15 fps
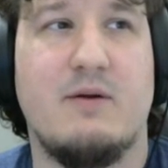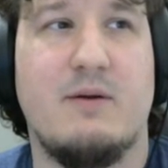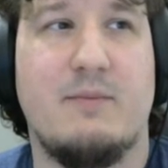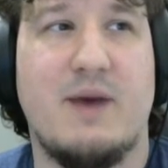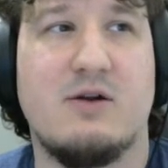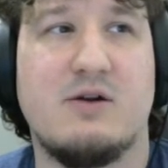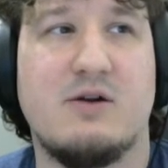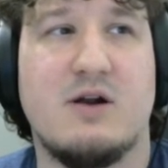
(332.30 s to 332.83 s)

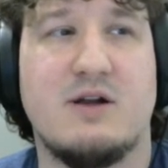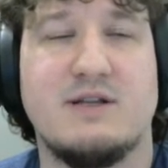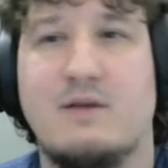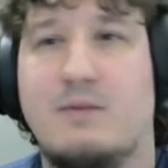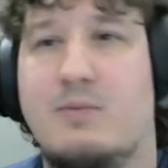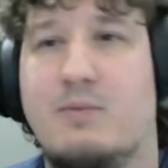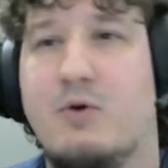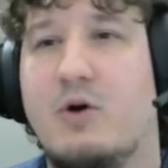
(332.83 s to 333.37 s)
battle cards
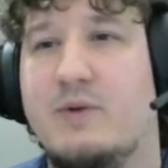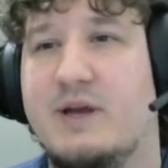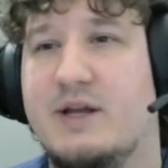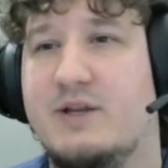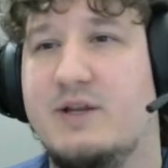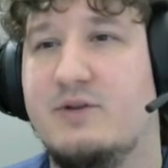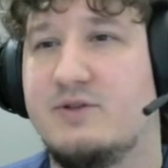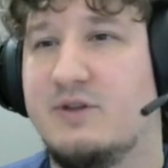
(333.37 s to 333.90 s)
on the board we
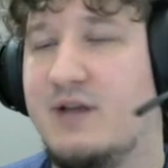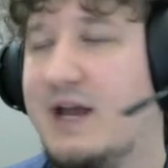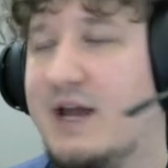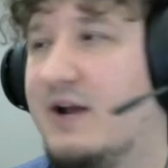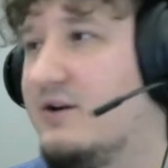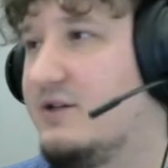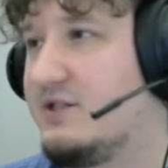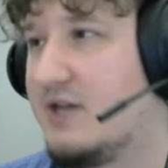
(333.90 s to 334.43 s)
can use
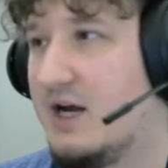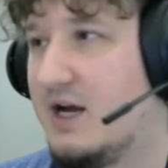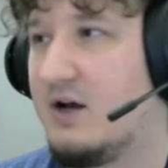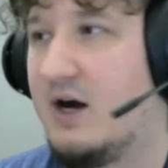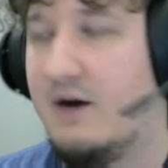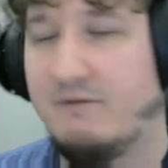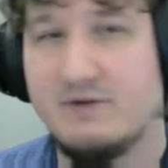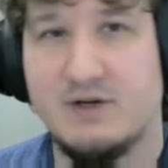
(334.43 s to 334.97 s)
later to
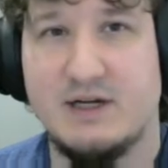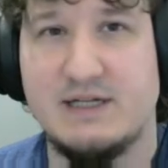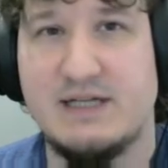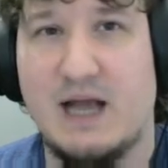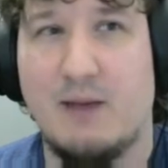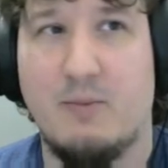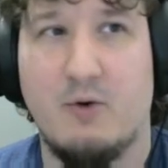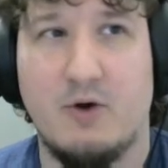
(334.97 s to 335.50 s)
sack off to
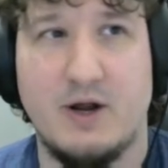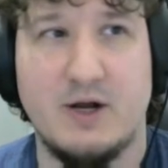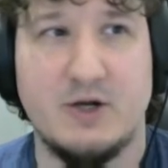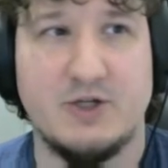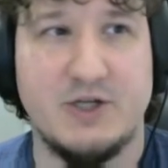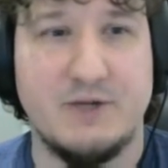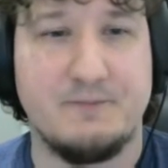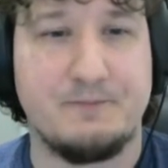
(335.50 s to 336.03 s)
untap more
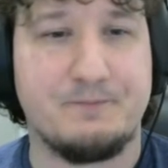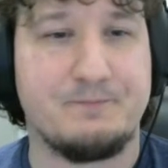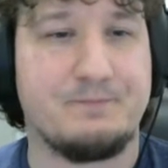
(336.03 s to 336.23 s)
energy.